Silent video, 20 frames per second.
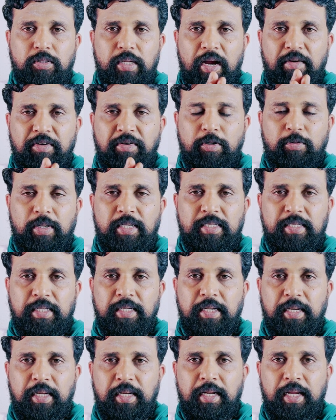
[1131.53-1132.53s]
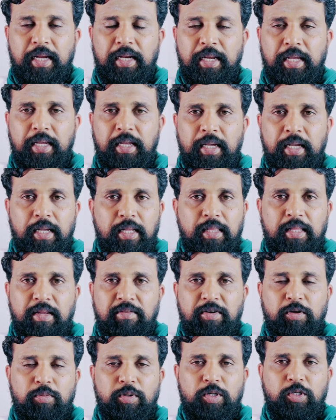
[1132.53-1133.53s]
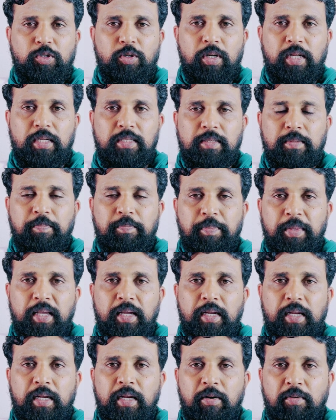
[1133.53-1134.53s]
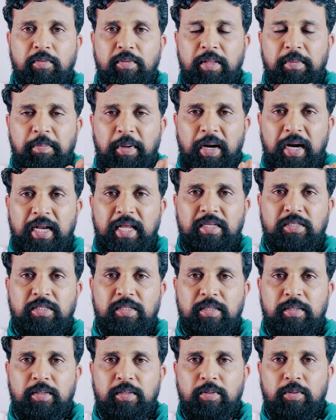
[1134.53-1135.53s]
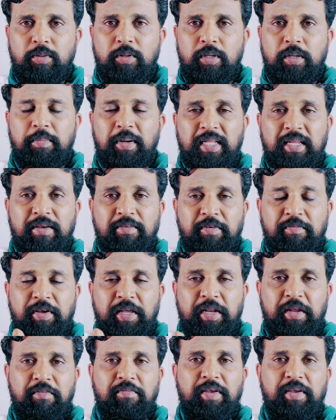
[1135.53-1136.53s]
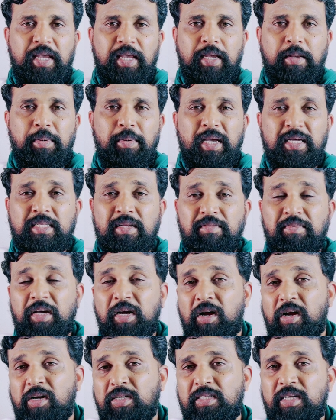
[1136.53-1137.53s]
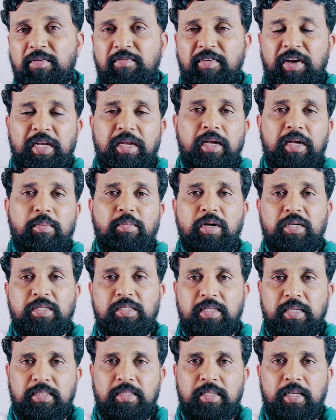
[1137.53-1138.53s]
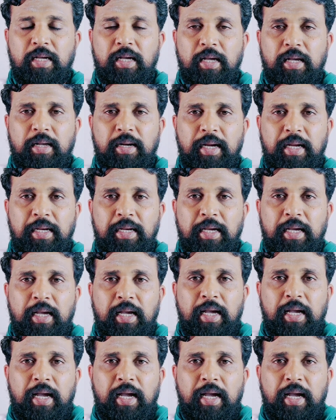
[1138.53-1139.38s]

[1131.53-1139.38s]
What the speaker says: After 1279 AD, there were no more Cholas. Now, the Pandyas ruled, but they were very weak because of the constant fighting amongst us, right?